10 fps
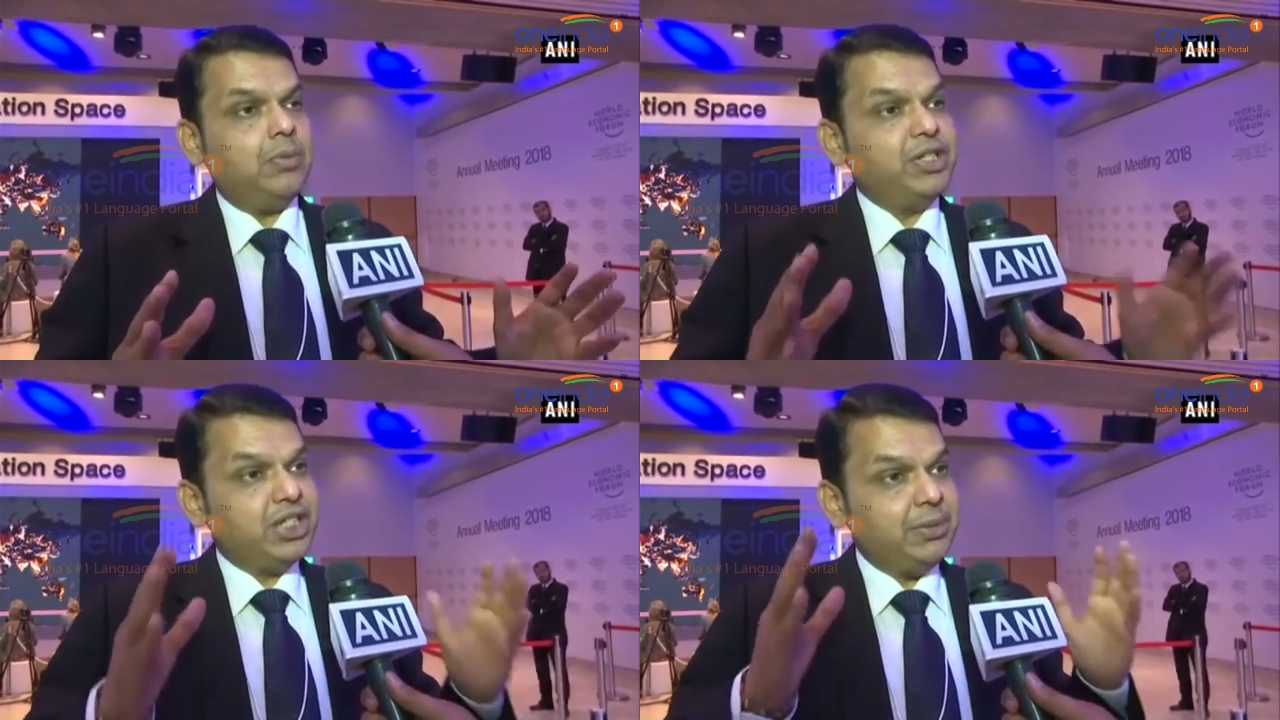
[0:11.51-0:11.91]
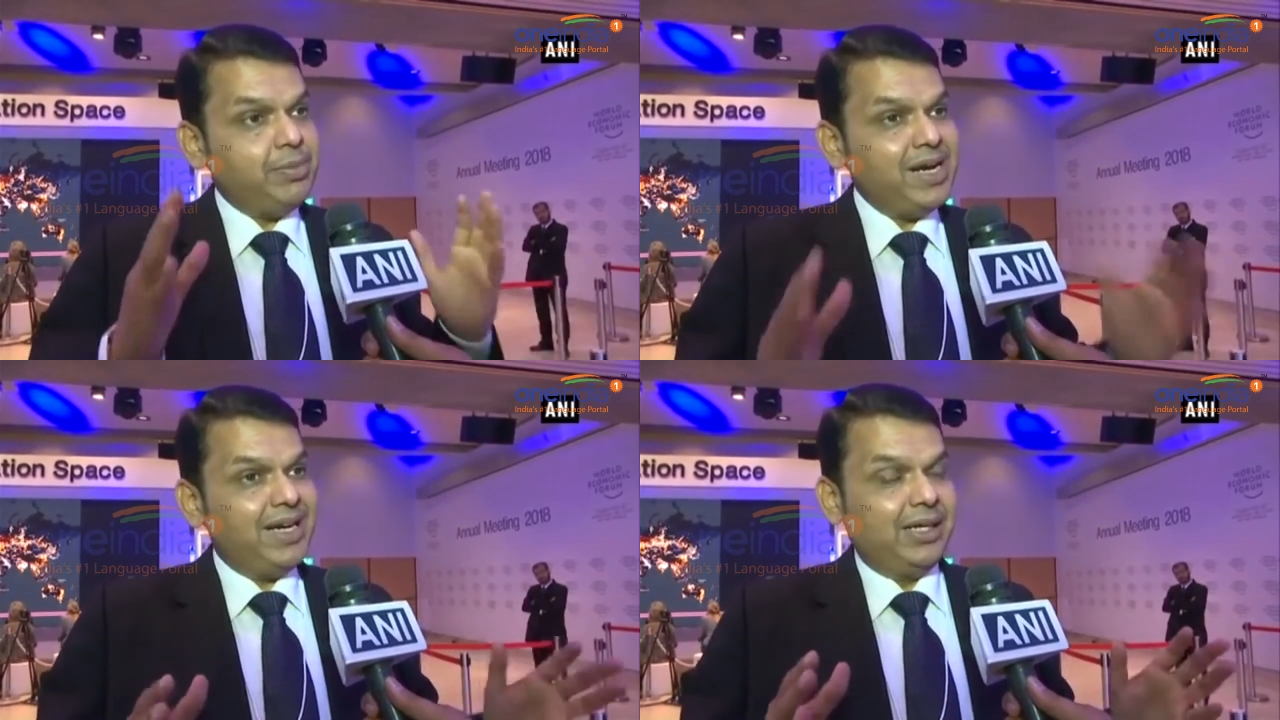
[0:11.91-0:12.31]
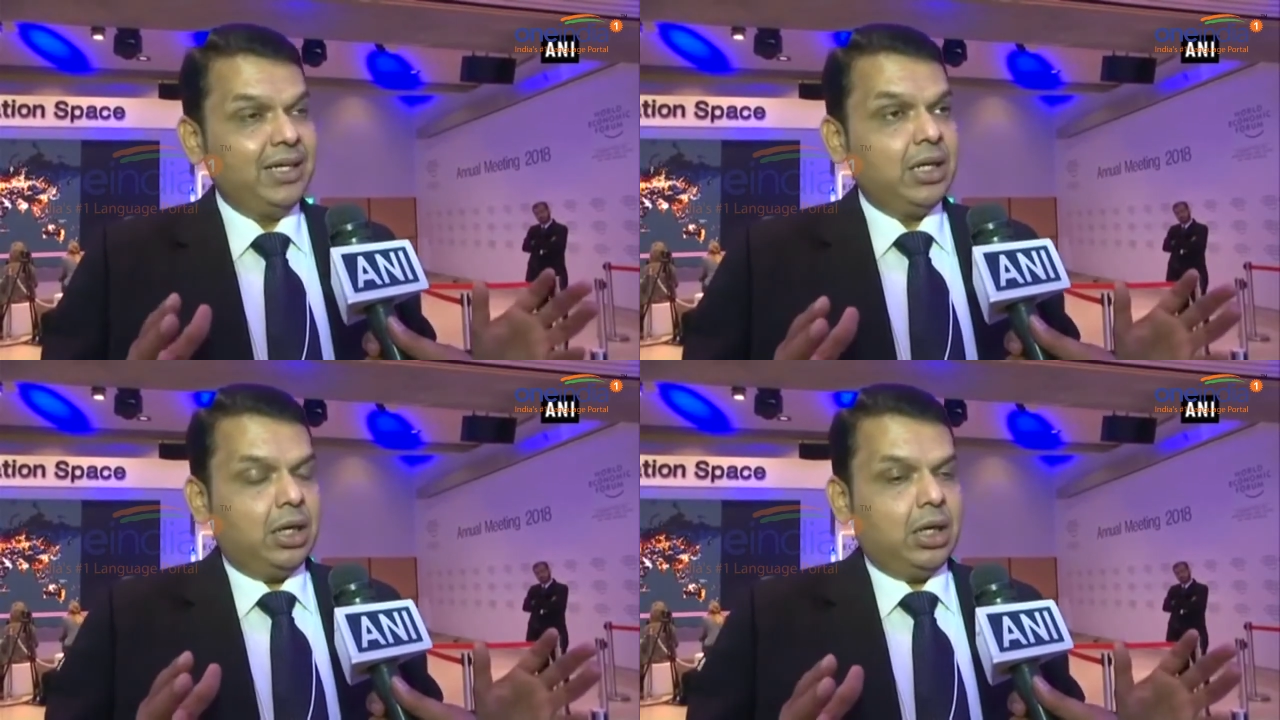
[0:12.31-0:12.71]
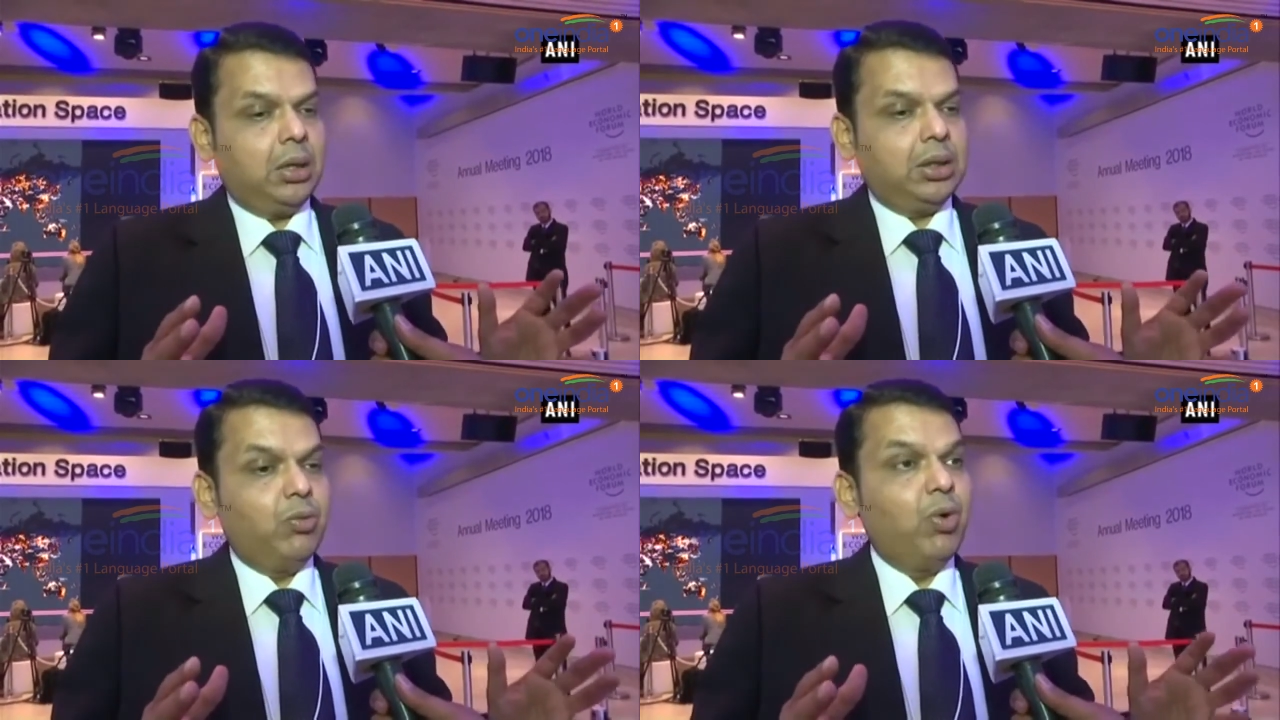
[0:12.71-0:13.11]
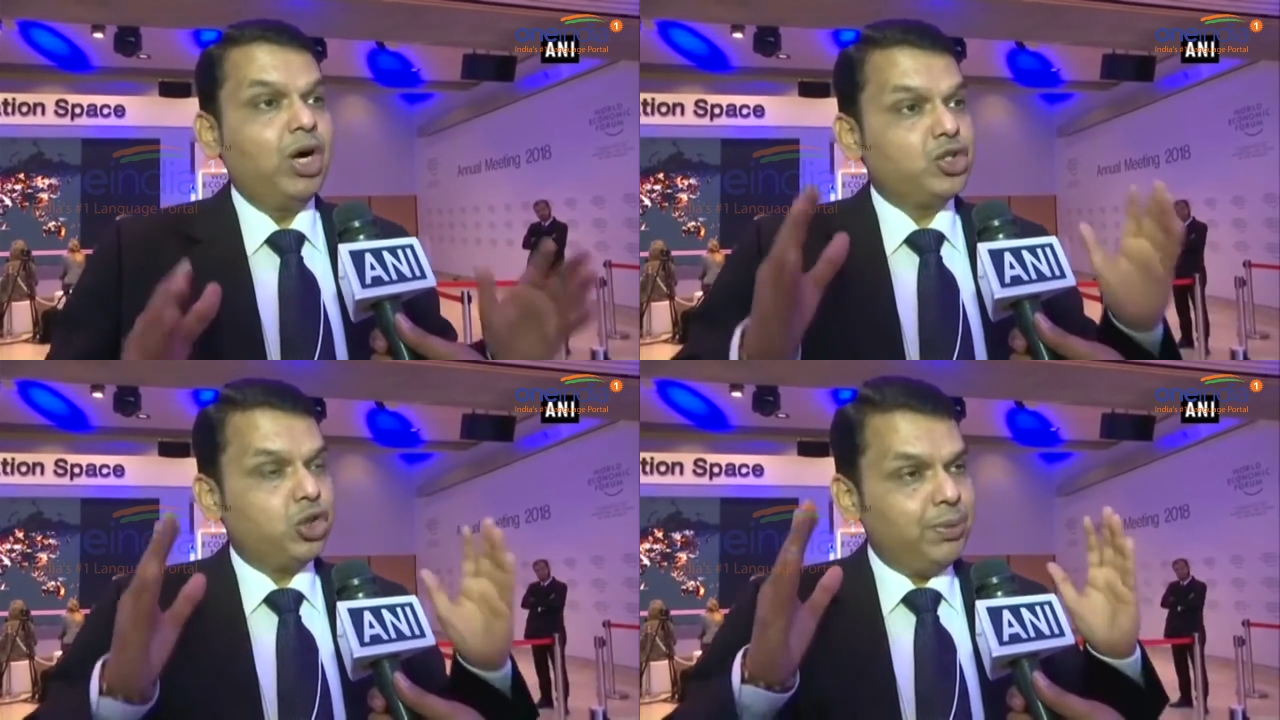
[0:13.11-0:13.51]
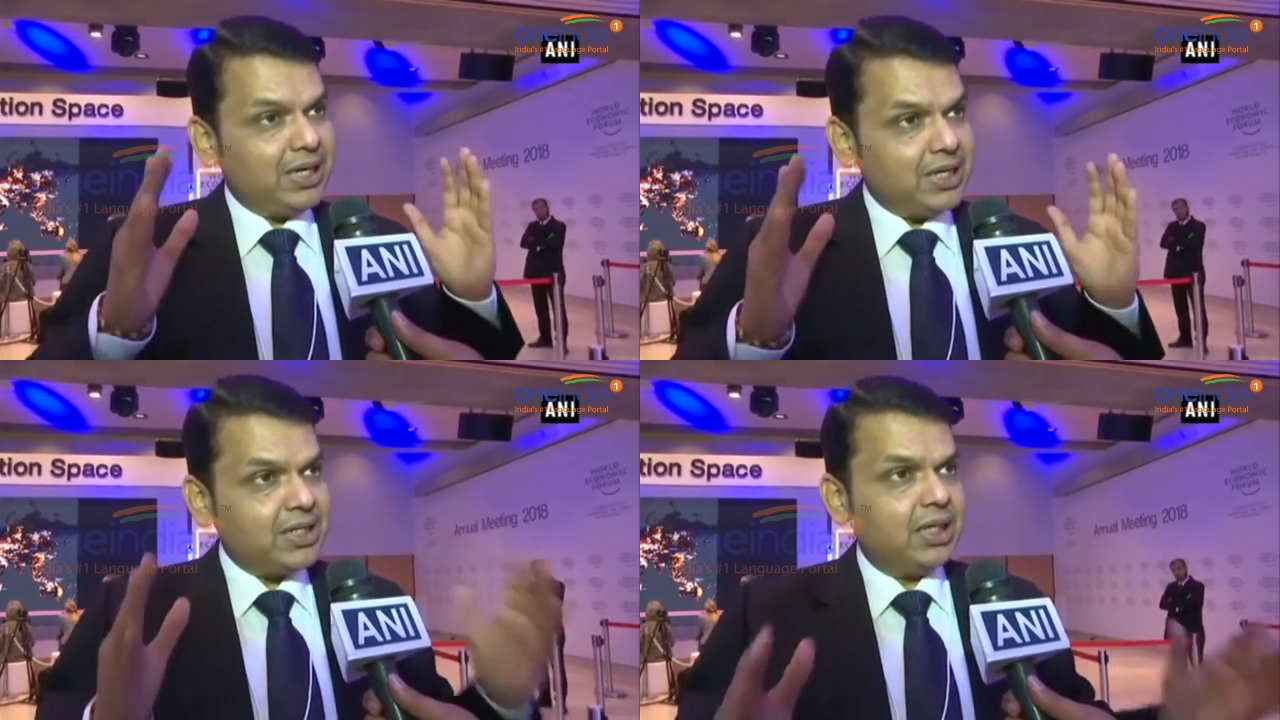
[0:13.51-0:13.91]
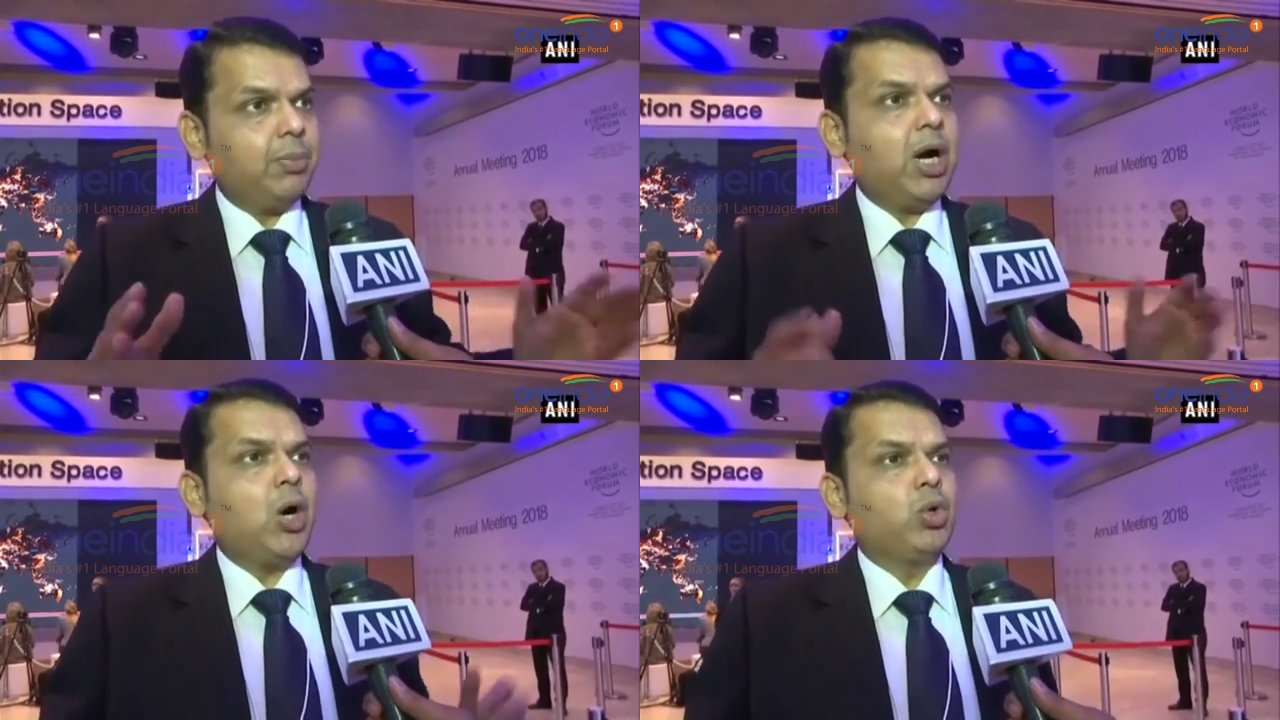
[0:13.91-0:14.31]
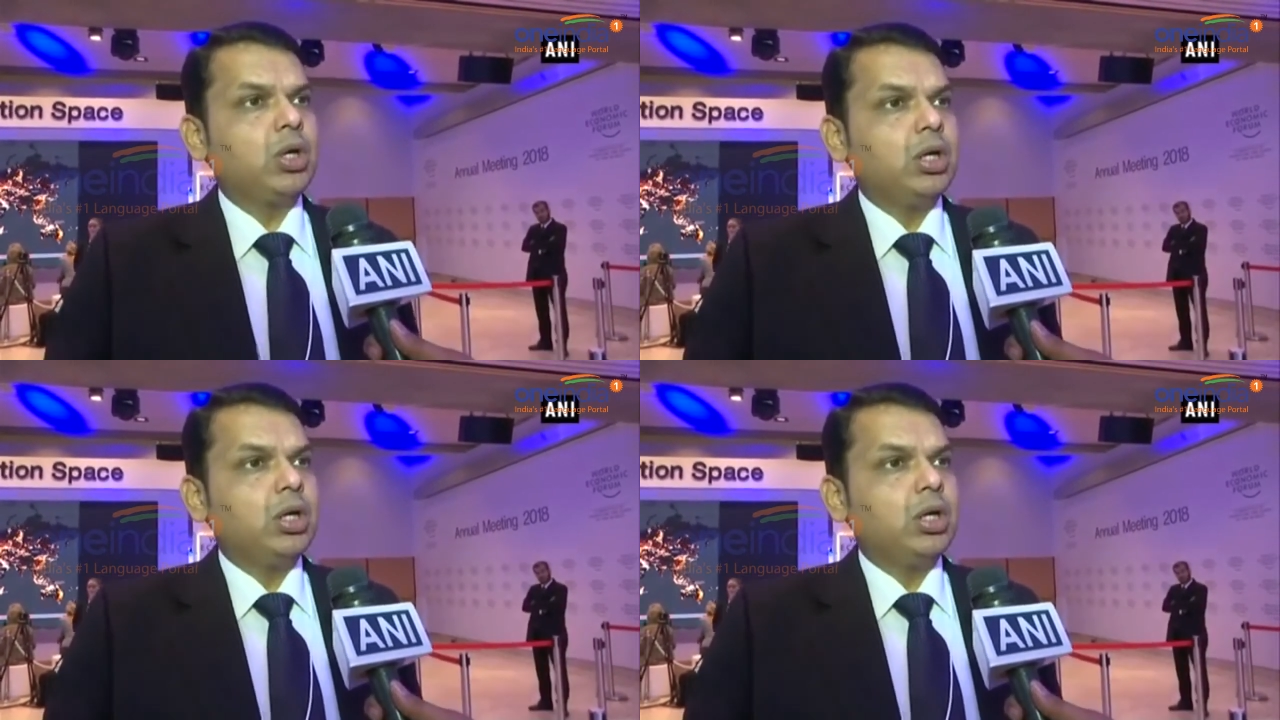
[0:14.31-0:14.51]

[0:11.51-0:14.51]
which he made, the world should be concerned about,